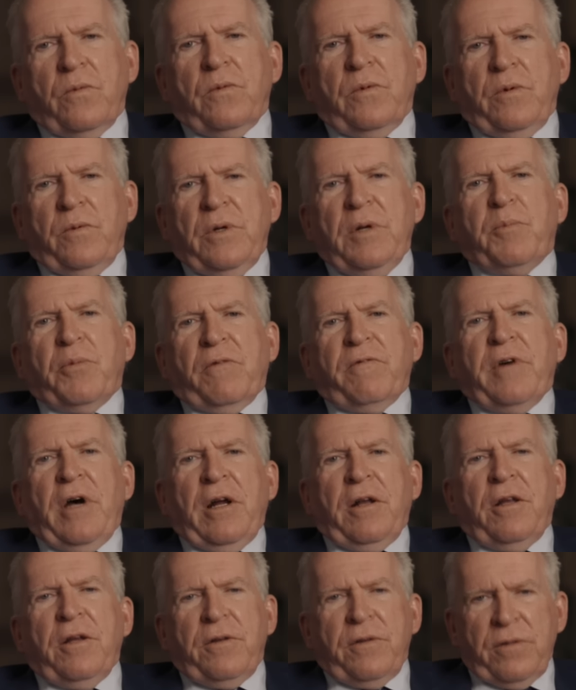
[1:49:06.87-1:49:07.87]
We
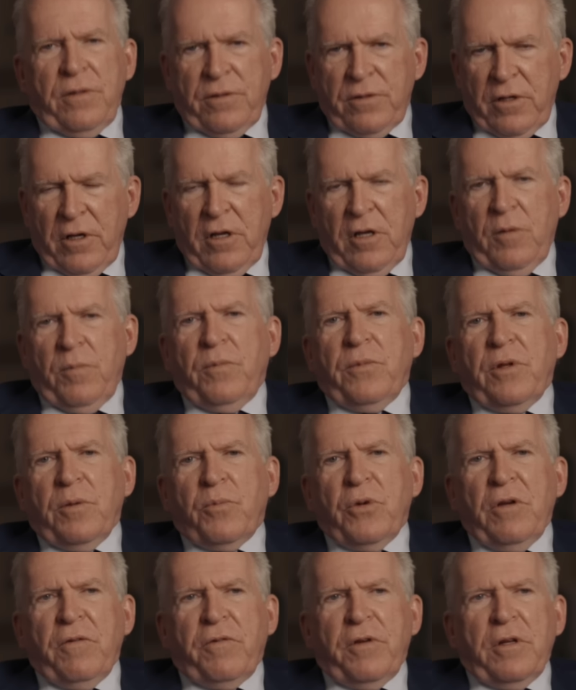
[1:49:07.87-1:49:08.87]
provided to him the
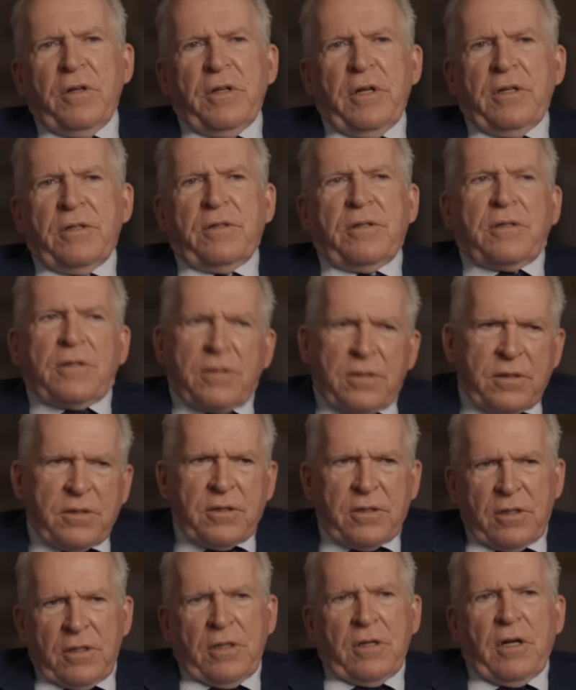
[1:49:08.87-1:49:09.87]
briefing that,
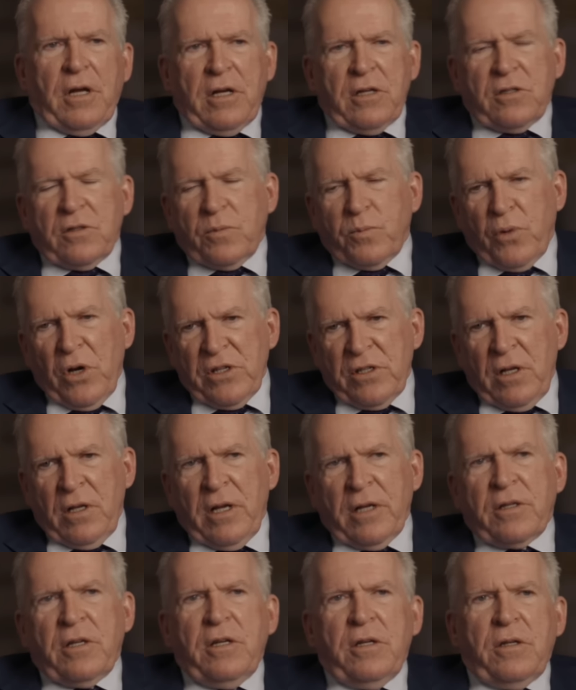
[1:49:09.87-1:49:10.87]
as
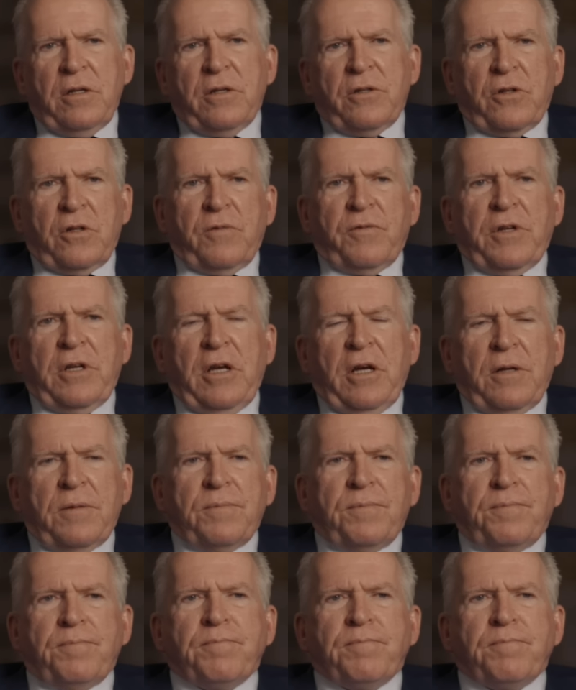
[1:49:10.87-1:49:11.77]
president-elect, he deserved to get.